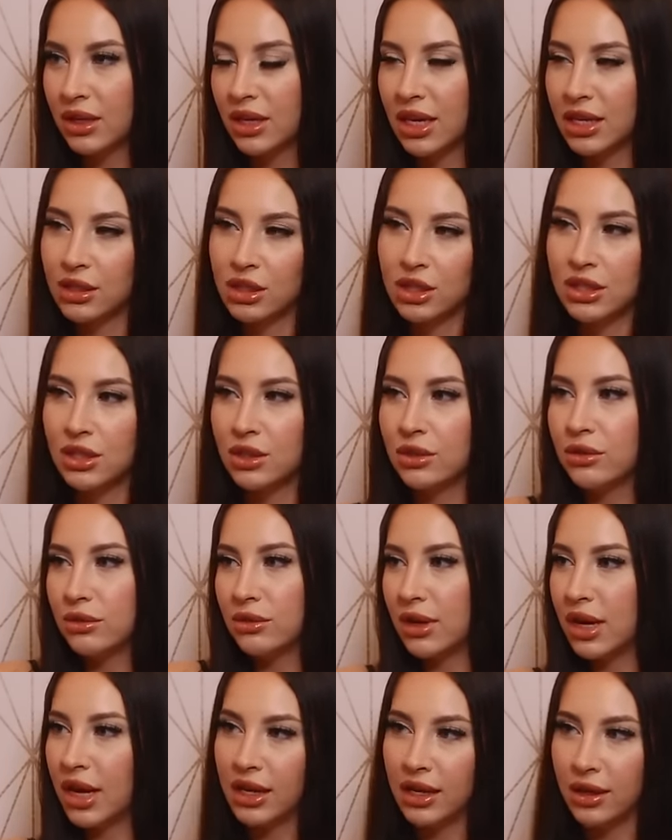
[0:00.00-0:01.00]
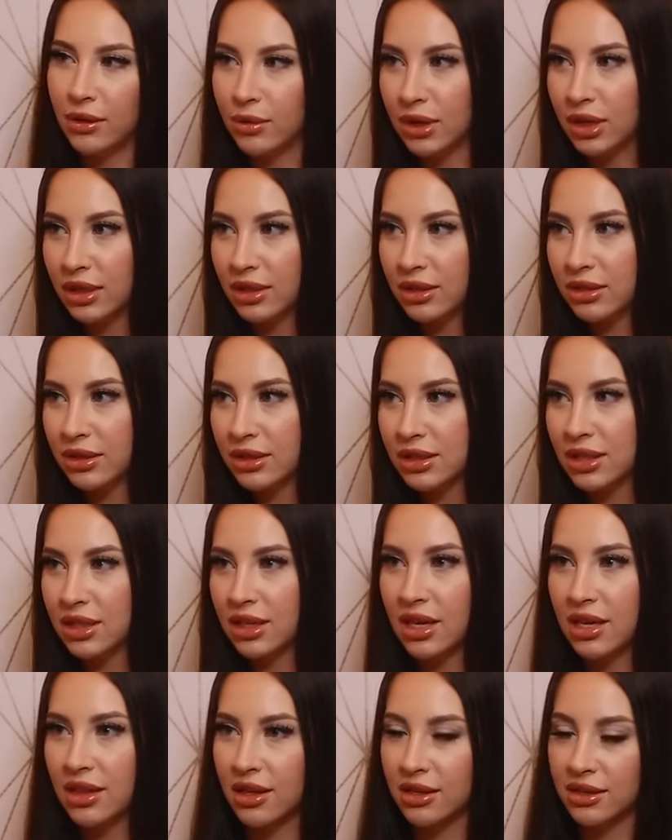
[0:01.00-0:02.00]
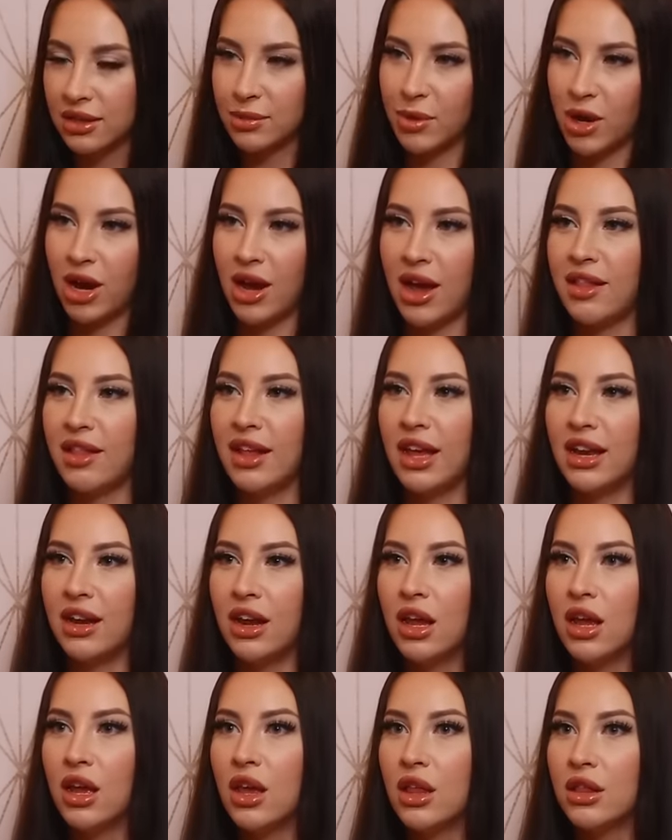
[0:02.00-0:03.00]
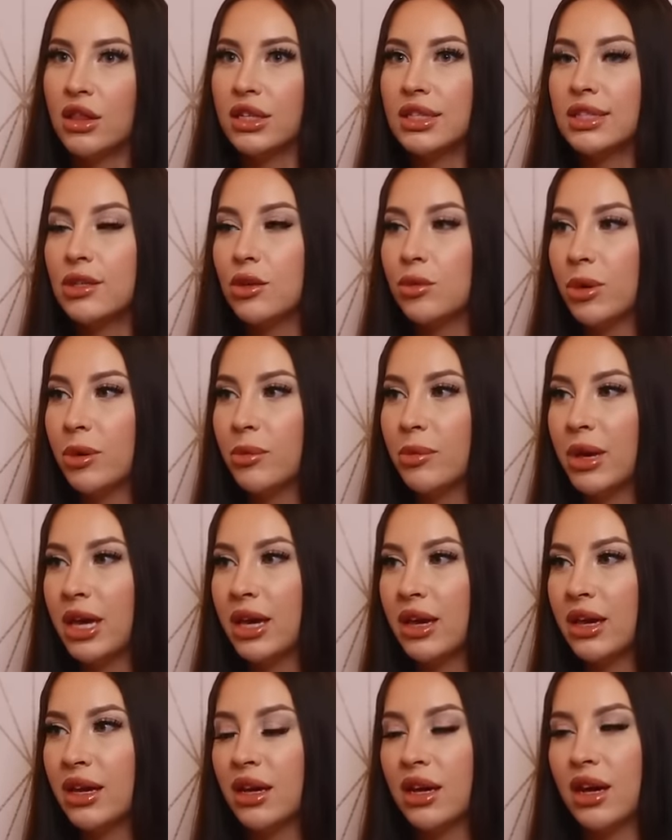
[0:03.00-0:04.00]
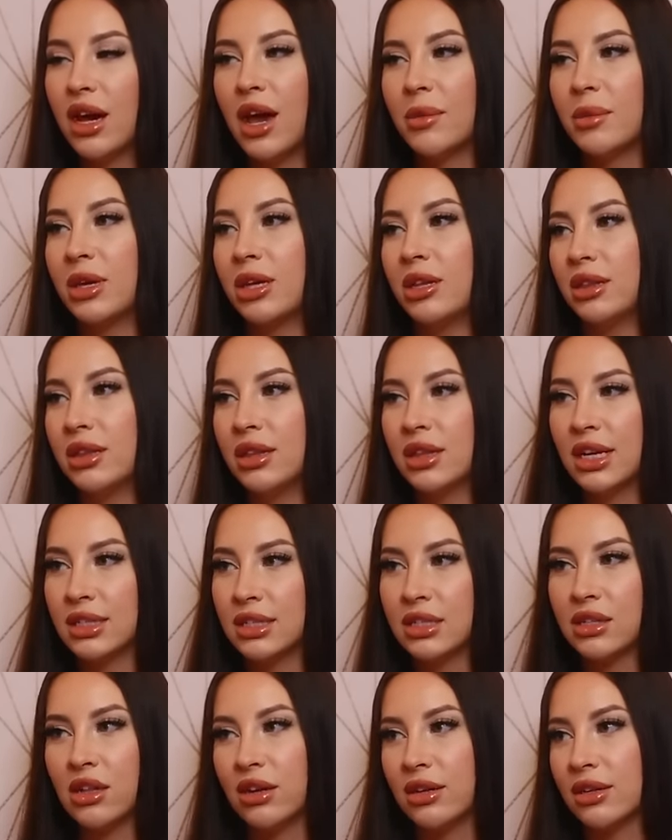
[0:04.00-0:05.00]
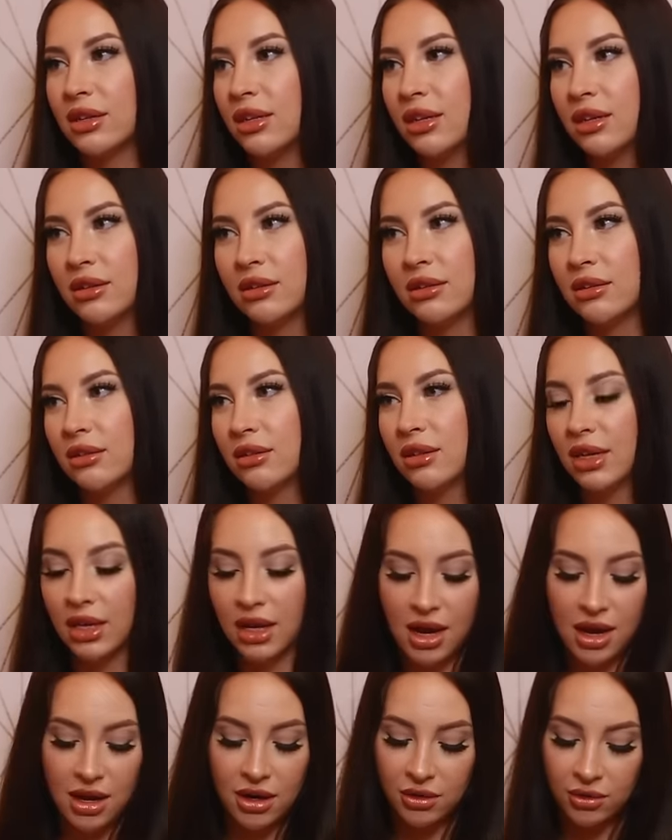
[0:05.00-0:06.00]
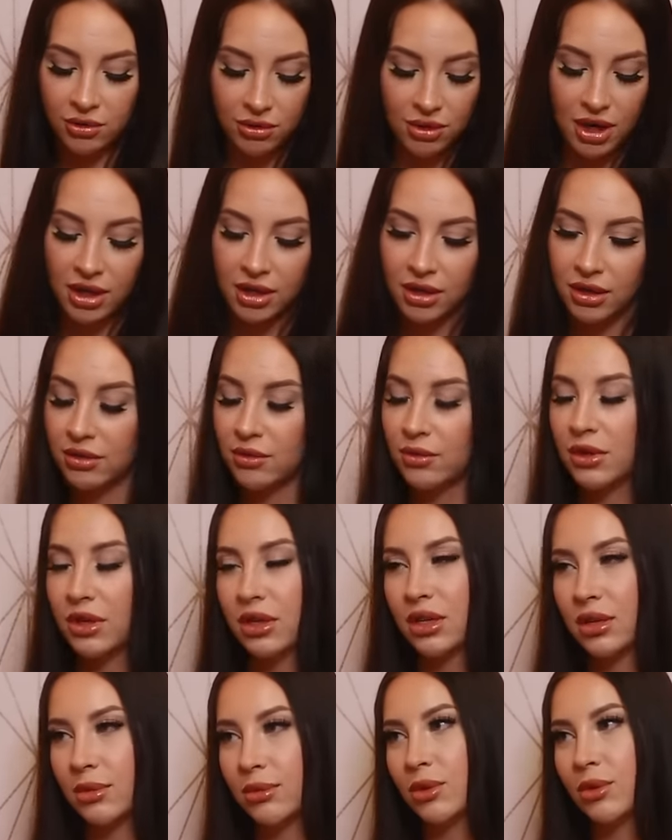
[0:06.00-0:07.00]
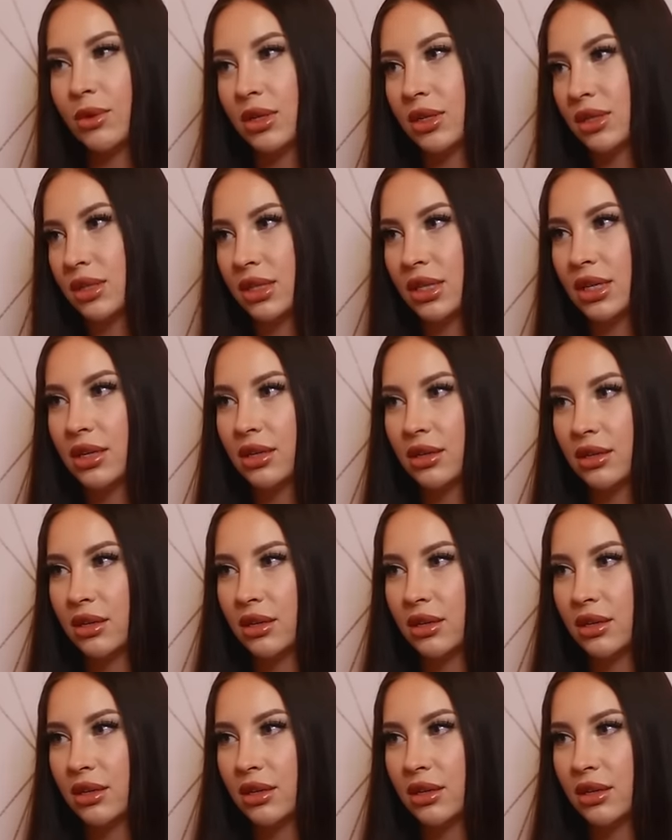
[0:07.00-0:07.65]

Can't just do anyone to like mm-hmm. hit that spot. And then the super big, I mean, that's clocking in. Like yeah. I don't, I didn't want to come to work today.